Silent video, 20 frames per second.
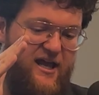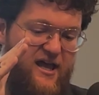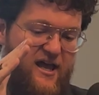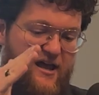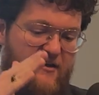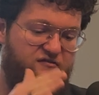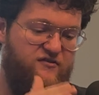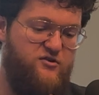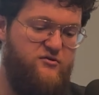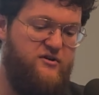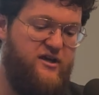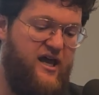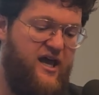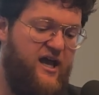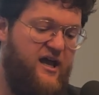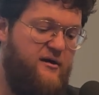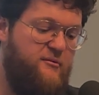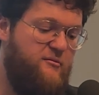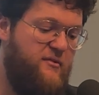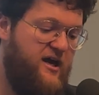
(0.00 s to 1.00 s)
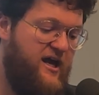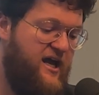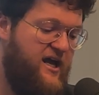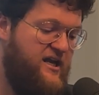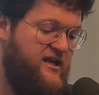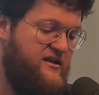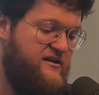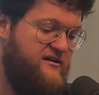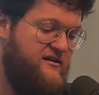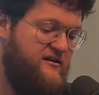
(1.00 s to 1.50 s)
if you came
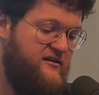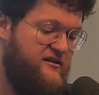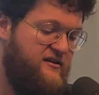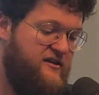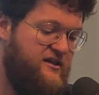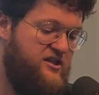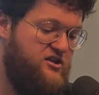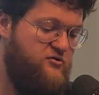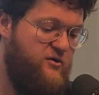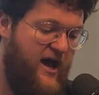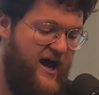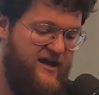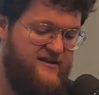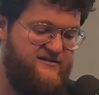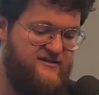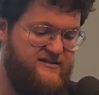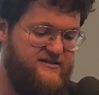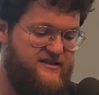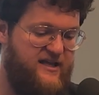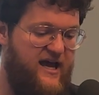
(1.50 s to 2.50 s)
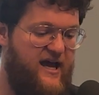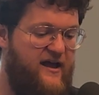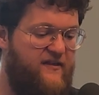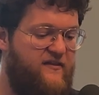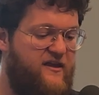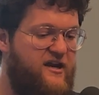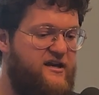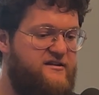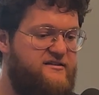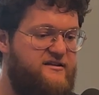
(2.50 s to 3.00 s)
and you asked us that and
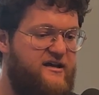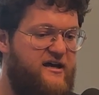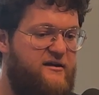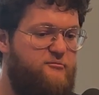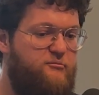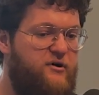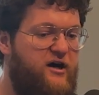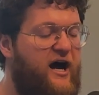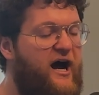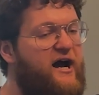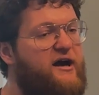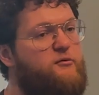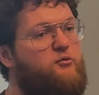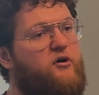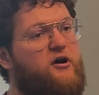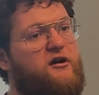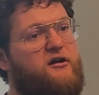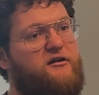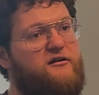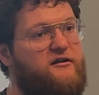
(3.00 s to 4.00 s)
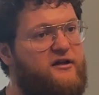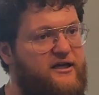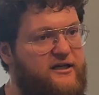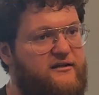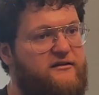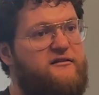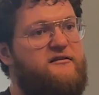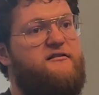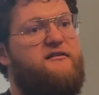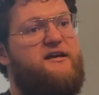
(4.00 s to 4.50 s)
then said, but I want
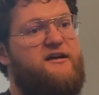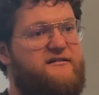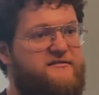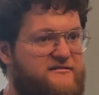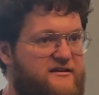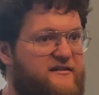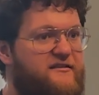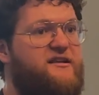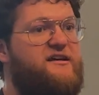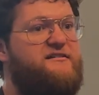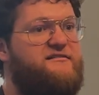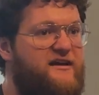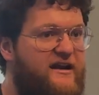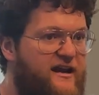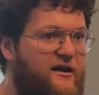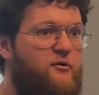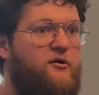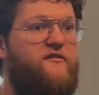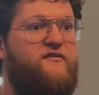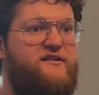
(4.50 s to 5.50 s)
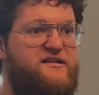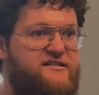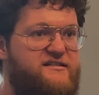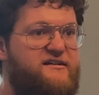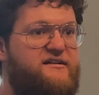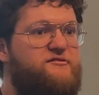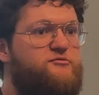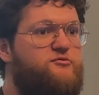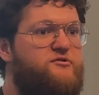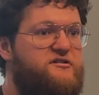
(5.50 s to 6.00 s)
like this and this, and I want
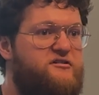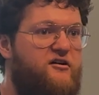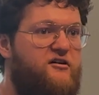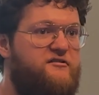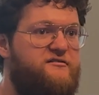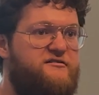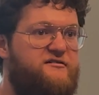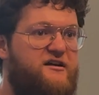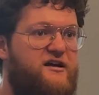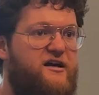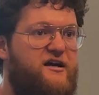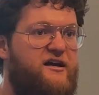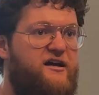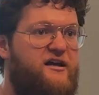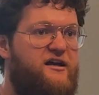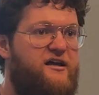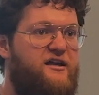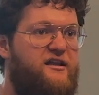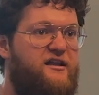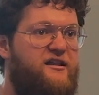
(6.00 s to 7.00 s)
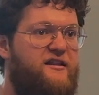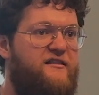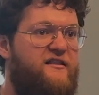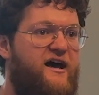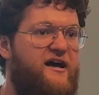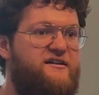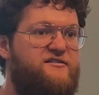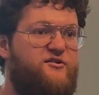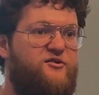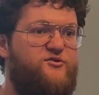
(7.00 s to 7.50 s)
these results,
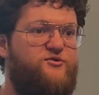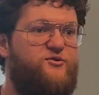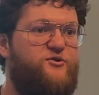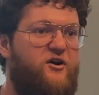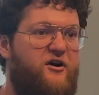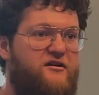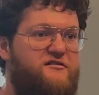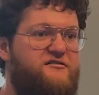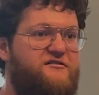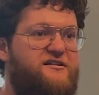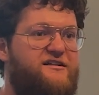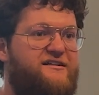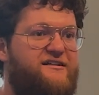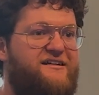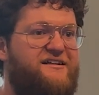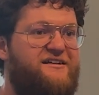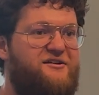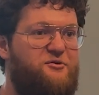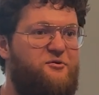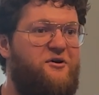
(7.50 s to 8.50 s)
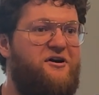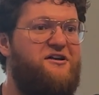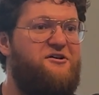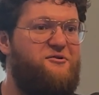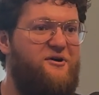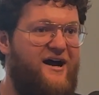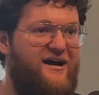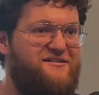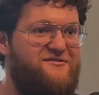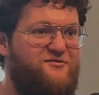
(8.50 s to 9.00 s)
that is also contradicting to what
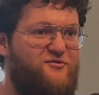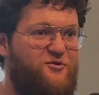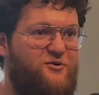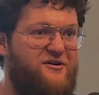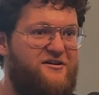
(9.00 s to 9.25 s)
you asked for